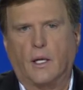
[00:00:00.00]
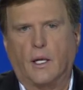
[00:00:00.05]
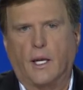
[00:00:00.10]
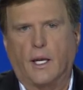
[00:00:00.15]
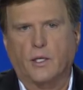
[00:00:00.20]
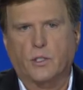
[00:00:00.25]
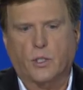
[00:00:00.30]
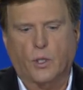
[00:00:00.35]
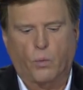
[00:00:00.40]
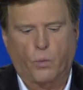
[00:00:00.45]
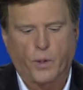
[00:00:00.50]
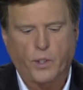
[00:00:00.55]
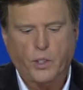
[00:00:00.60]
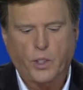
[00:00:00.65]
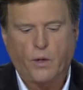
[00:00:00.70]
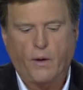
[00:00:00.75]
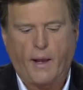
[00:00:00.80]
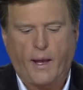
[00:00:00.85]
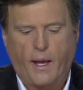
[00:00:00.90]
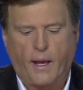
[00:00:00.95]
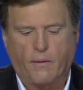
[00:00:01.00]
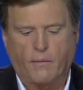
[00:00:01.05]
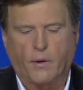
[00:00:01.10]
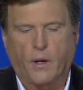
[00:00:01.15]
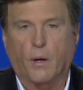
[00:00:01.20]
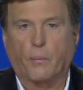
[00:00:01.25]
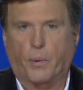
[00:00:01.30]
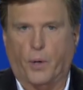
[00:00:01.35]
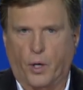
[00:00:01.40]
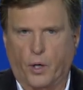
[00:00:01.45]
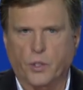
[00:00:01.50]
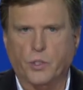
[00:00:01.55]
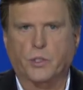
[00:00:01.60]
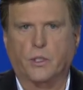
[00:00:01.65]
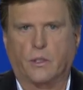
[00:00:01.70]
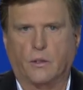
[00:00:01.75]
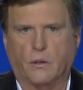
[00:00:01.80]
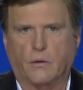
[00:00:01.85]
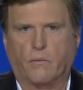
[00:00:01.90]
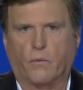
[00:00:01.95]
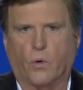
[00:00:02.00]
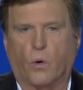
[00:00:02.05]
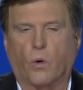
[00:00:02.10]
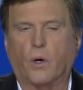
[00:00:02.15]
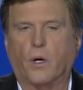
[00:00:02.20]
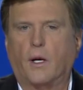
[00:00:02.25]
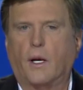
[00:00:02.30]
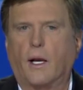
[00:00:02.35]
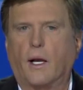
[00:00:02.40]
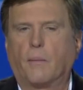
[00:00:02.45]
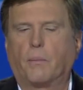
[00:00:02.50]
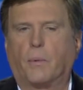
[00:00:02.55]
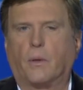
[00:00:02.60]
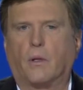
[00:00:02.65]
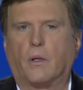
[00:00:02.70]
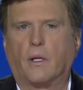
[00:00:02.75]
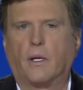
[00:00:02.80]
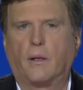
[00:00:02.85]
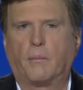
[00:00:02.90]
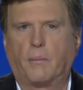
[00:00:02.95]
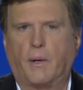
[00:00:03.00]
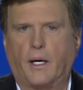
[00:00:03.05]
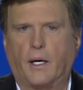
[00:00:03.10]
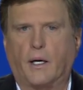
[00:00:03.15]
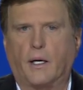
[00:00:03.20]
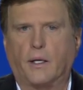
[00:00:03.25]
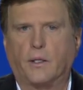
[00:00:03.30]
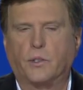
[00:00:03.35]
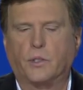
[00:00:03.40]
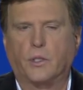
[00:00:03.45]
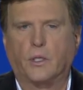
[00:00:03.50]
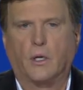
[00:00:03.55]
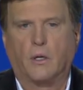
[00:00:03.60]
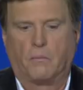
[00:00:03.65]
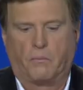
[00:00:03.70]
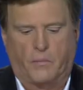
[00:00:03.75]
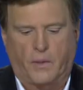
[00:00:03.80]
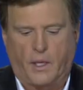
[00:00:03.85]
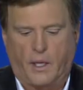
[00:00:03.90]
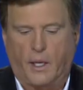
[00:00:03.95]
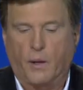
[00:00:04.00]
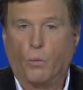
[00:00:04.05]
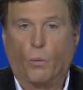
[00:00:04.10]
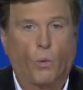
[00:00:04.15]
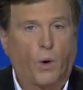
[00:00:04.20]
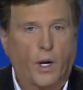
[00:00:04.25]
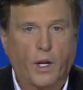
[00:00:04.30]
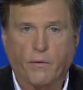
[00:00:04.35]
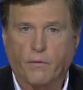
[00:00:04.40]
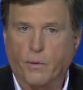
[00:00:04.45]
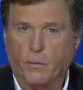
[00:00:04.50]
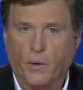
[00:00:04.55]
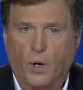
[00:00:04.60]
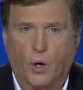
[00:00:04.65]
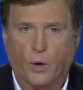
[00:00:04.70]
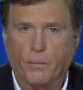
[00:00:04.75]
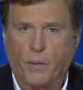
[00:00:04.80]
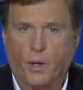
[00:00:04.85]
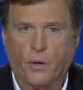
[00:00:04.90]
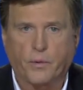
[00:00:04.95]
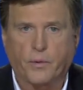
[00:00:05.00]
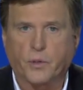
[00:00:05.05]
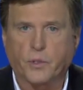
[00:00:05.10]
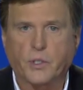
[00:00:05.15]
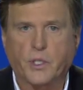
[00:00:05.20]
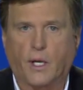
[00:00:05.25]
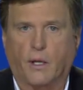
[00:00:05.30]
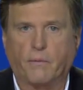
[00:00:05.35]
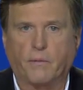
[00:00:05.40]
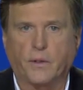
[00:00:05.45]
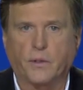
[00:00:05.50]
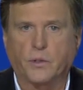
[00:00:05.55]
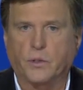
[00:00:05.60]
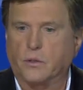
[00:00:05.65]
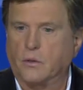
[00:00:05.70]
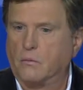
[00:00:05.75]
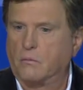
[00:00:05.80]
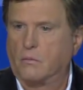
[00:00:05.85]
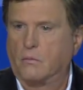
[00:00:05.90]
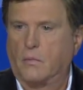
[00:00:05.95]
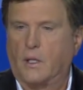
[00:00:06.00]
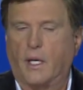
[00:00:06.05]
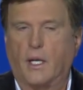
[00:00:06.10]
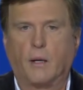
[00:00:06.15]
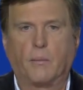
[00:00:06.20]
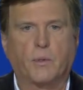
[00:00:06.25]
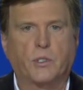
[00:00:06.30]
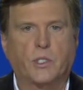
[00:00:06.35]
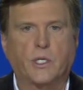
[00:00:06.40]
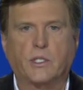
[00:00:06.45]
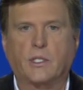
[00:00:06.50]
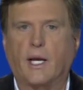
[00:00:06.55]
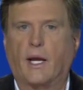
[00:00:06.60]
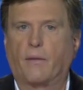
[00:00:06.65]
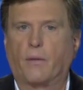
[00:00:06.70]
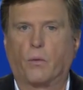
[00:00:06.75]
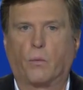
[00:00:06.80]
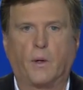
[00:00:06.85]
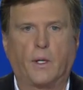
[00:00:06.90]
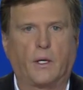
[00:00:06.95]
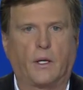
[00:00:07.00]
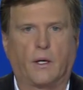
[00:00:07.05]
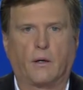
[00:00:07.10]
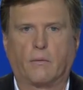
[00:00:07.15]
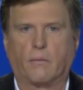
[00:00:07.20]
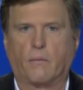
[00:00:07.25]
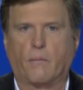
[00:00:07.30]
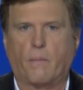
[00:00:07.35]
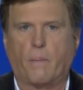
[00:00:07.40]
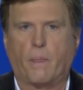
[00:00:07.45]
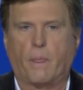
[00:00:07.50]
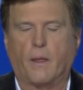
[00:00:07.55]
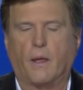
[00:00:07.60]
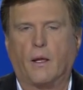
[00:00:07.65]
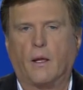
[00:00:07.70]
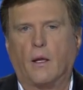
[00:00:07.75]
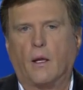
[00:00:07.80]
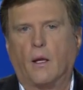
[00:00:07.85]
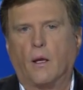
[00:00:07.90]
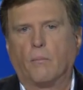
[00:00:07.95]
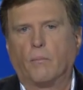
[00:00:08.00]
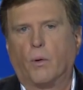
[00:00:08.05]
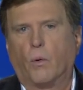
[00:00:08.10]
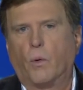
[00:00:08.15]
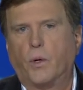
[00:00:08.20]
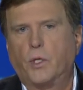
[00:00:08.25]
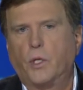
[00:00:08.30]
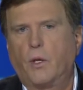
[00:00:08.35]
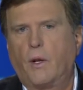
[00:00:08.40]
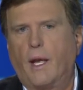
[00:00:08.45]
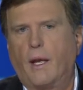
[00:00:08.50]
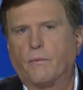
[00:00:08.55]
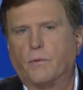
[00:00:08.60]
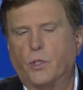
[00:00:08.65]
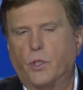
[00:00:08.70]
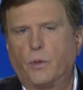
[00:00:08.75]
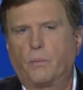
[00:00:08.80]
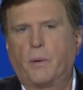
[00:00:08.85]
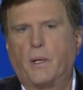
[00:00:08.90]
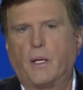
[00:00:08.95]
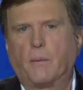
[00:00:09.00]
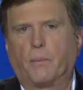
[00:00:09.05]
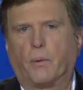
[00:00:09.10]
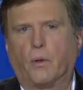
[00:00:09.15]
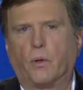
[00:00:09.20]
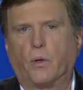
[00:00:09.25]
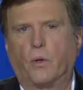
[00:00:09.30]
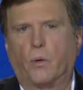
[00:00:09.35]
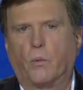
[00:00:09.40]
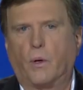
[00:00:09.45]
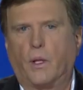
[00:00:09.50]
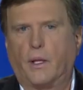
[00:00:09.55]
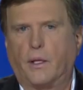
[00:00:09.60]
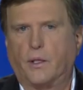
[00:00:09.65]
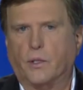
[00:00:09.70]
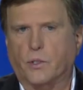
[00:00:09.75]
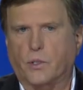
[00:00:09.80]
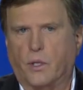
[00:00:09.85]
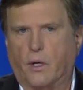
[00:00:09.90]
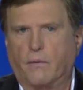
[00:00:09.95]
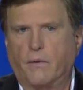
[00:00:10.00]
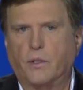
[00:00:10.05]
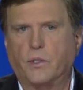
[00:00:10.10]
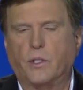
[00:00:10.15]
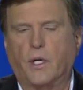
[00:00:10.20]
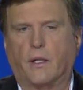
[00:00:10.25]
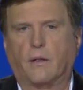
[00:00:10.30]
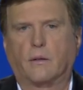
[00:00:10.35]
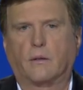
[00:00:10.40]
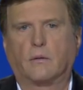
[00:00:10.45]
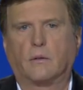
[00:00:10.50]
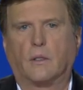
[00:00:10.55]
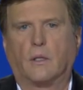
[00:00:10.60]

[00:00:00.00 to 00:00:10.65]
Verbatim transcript: And so when you have a person or a couple in marriage and one of or both are selfish, intimacy's out the window. But when you have two people who are willing to serve each other,